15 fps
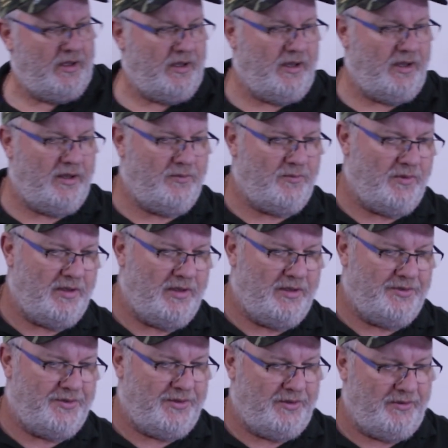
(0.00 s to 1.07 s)
And what
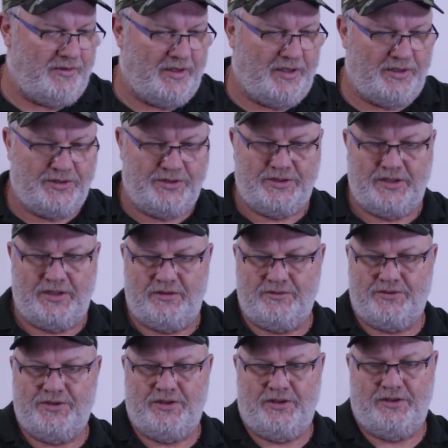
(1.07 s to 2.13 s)
I'll do, I
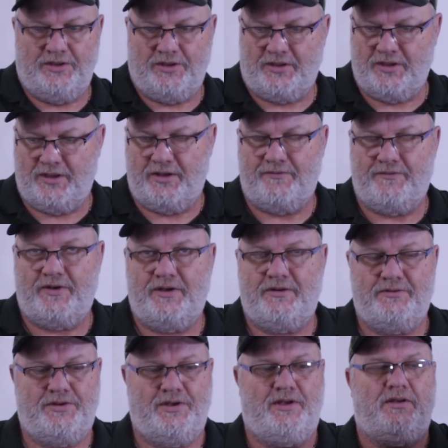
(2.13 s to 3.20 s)
shall turn the gun
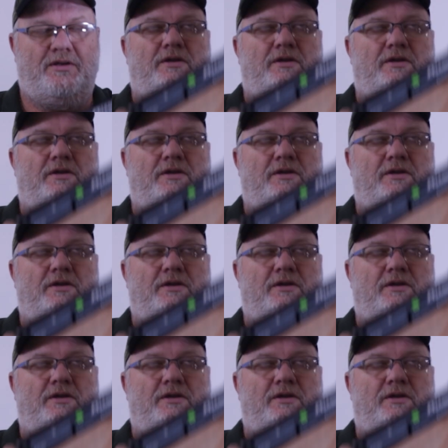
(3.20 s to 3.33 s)
around